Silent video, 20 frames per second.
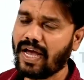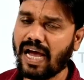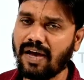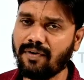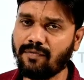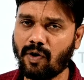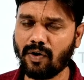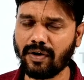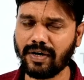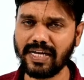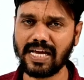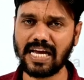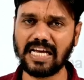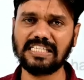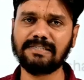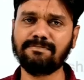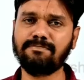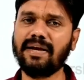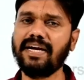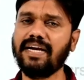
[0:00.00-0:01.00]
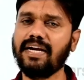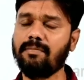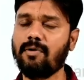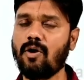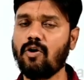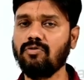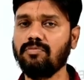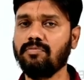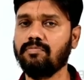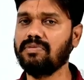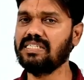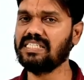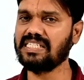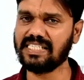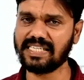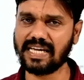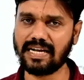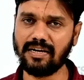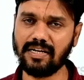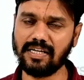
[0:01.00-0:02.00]
I have already explained about
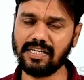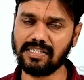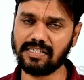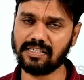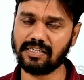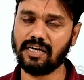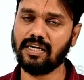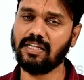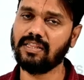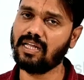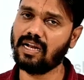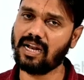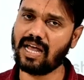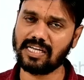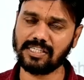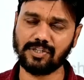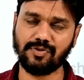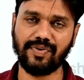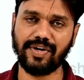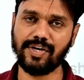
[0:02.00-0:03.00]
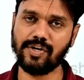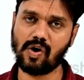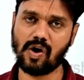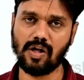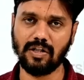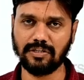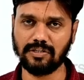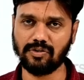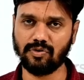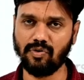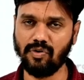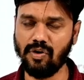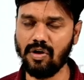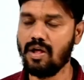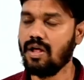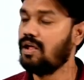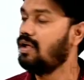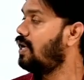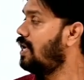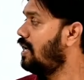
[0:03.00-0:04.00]
business analyst in the last video also.
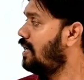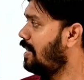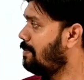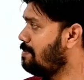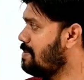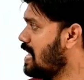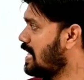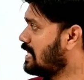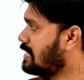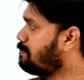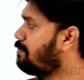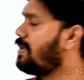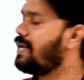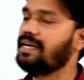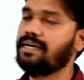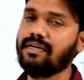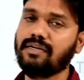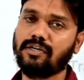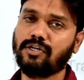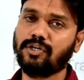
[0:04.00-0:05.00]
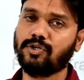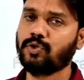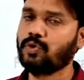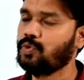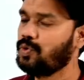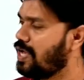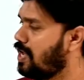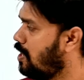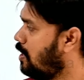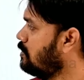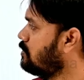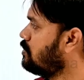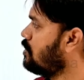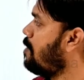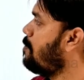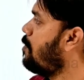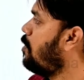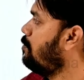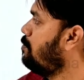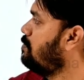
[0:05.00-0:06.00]
Let me explain today
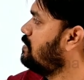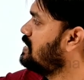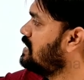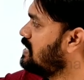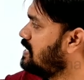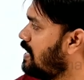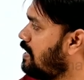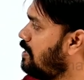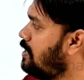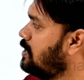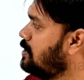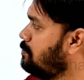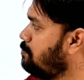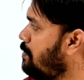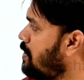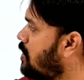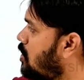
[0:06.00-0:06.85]
also about business analyst